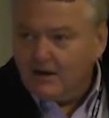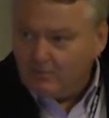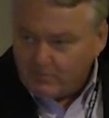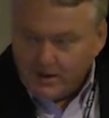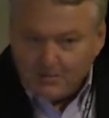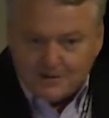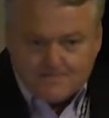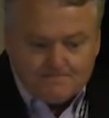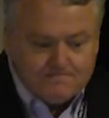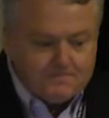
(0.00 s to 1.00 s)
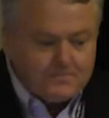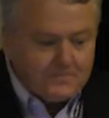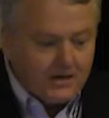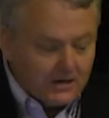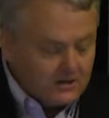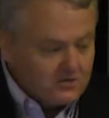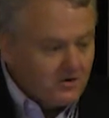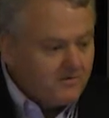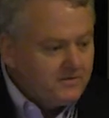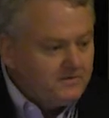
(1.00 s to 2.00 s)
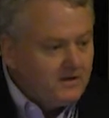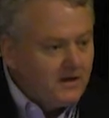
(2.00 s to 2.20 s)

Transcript: a Republican and a conservative,